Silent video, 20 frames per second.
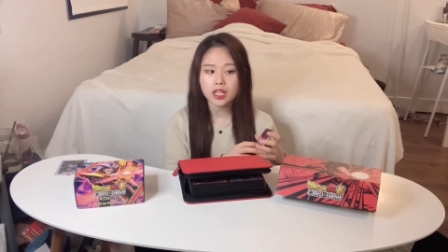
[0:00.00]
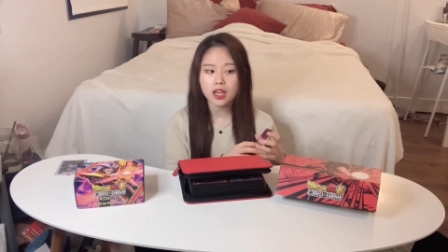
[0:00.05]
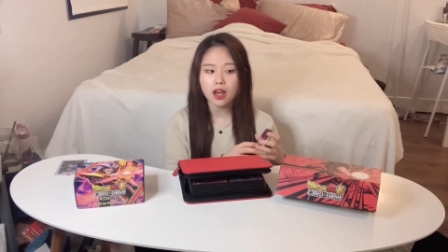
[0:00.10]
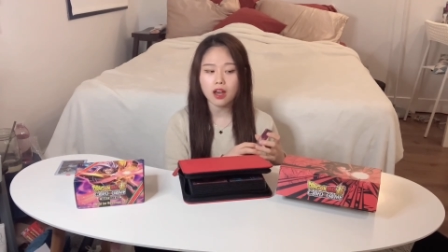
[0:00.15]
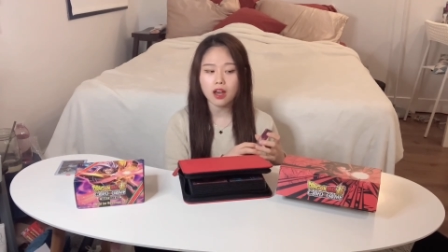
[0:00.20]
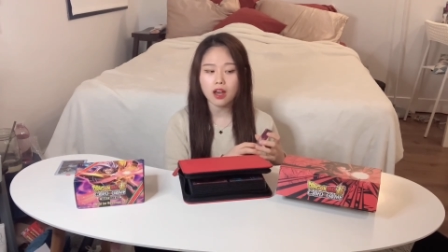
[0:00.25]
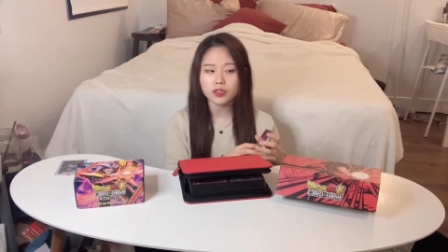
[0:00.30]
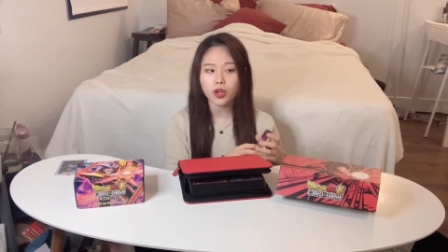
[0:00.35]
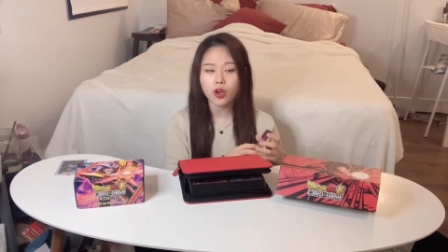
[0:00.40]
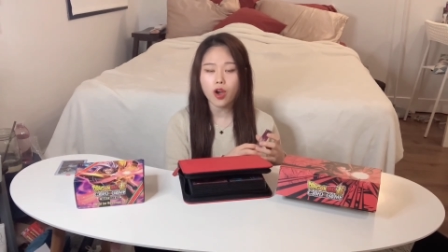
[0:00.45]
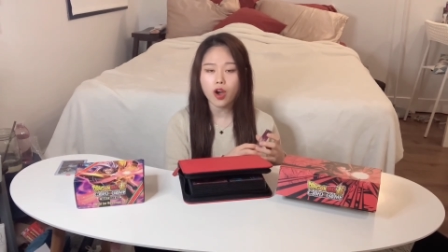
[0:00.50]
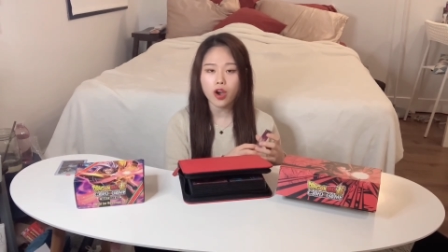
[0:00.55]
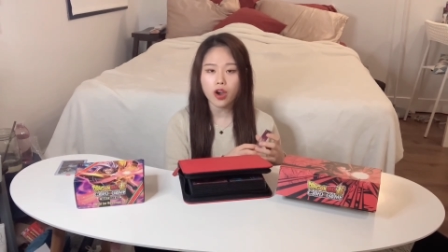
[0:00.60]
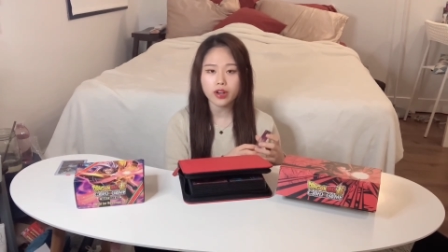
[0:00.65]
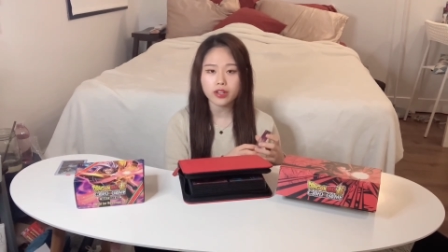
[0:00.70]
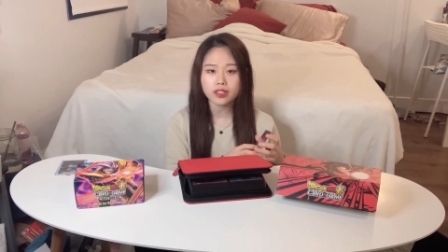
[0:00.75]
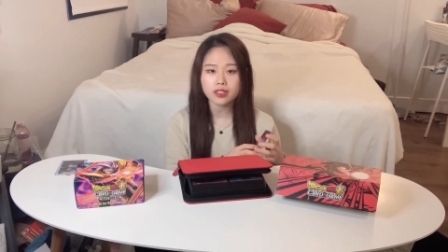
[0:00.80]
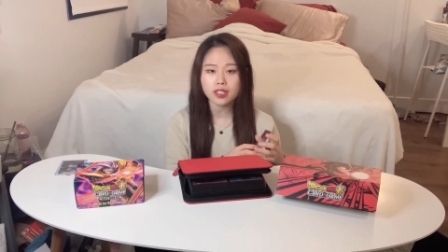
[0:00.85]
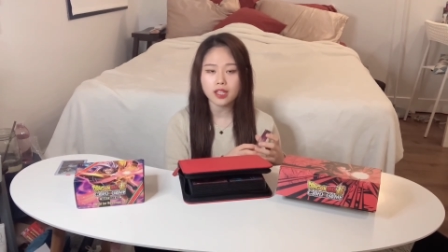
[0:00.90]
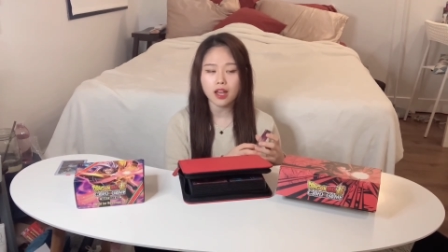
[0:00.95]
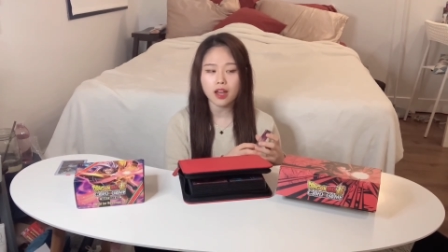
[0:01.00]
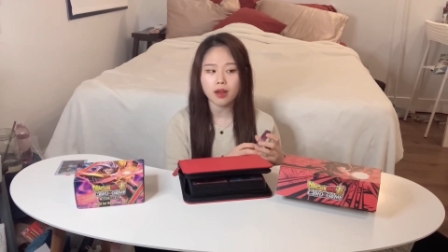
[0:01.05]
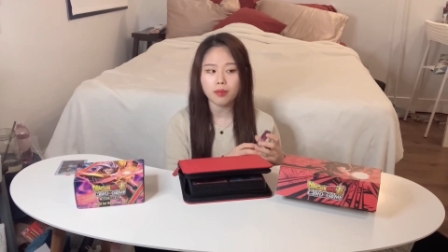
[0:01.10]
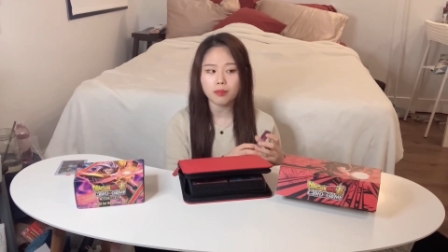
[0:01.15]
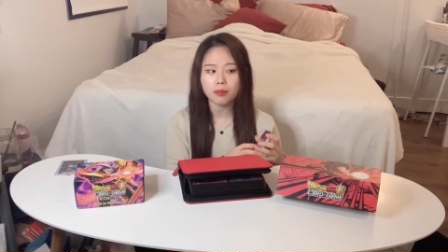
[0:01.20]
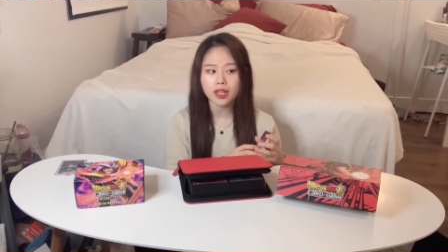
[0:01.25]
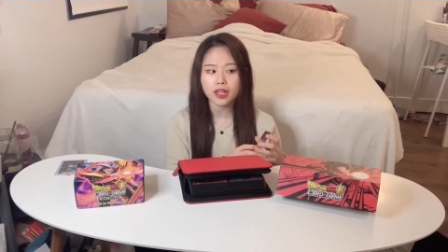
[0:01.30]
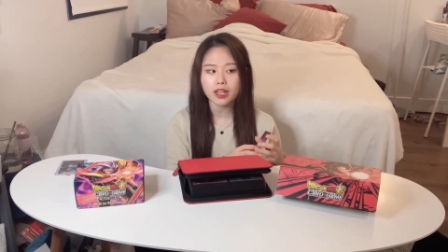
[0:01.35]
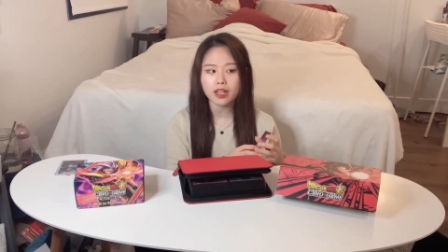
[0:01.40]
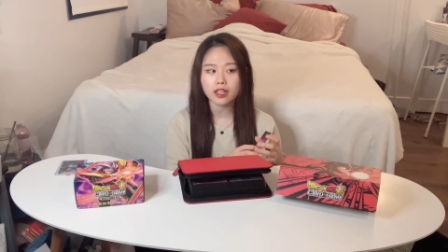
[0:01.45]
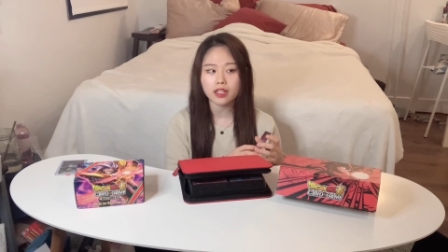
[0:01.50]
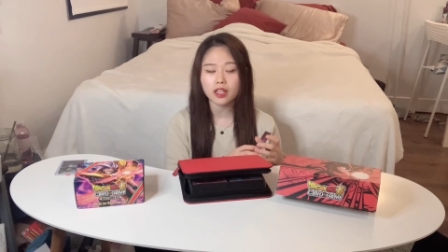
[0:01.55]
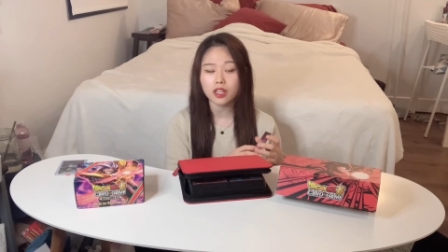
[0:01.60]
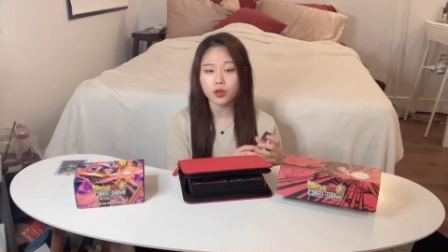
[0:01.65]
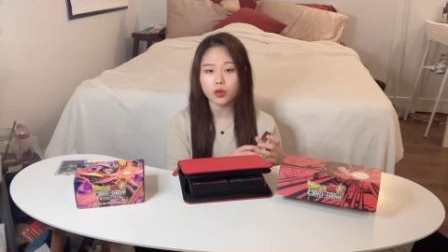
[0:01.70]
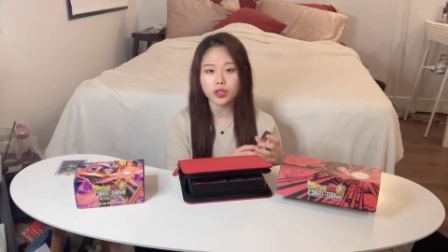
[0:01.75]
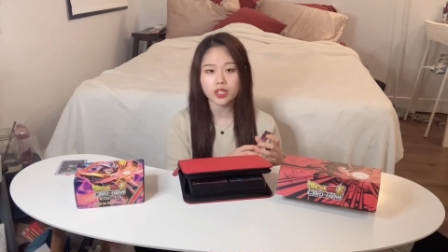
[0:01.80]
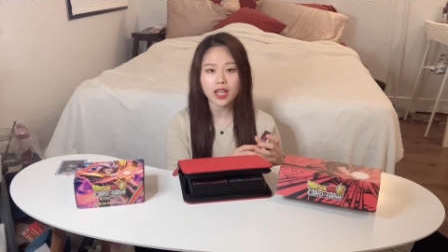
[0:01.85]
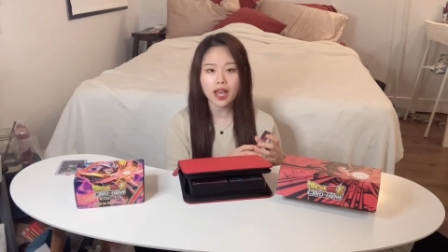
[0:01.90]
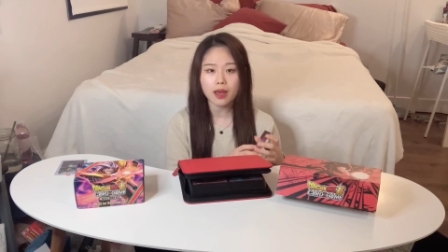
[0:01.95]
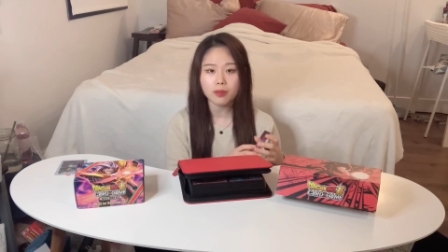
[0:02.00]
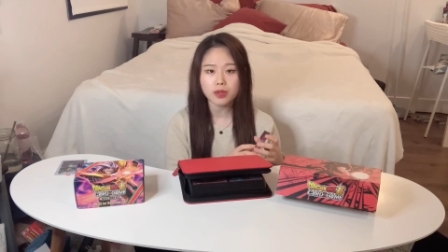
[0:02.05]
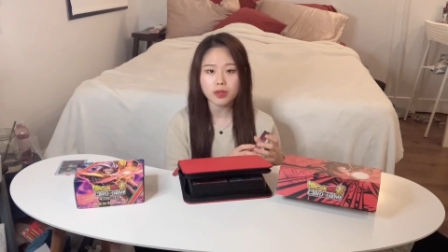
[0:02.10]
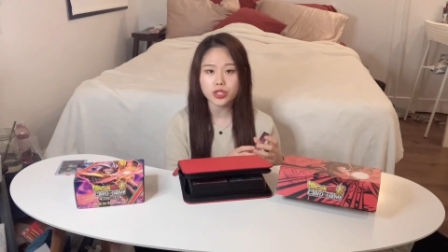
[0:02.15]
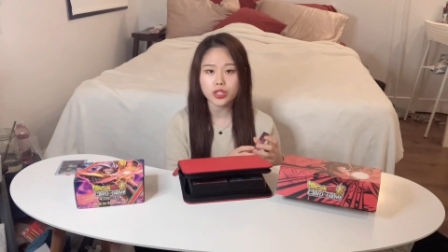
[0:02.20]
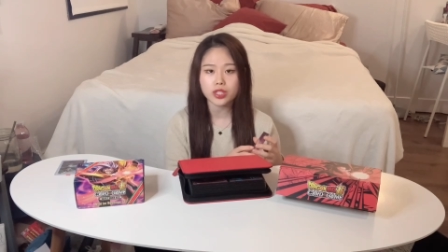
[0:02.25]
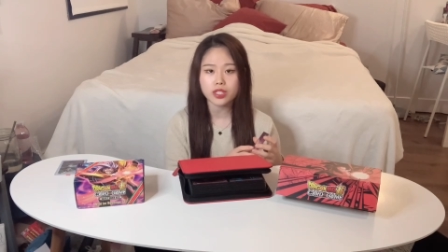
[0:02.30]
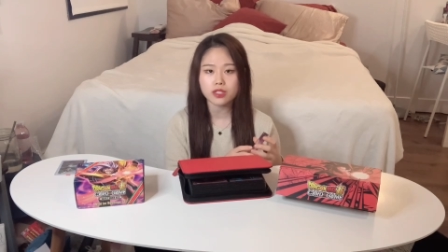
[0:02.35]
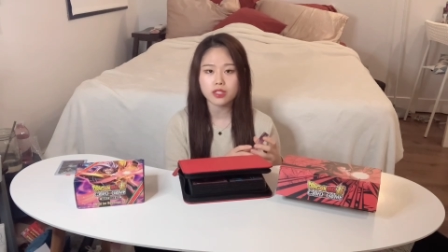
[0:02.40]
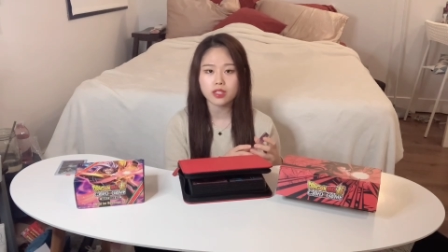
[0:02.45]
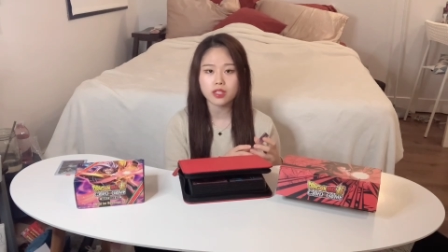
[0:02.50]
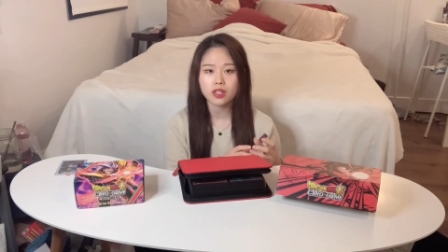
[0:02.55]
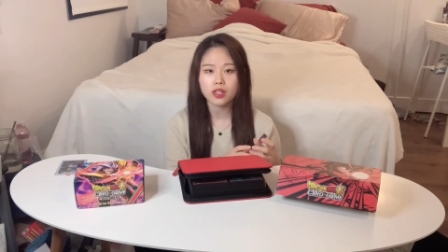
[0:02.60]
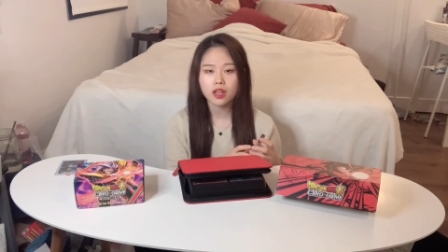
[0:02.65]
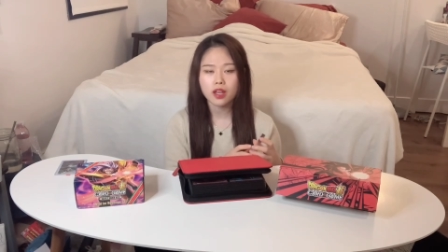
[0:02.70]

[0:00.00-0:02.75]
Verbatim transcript: of the cards um, getting liquid damages.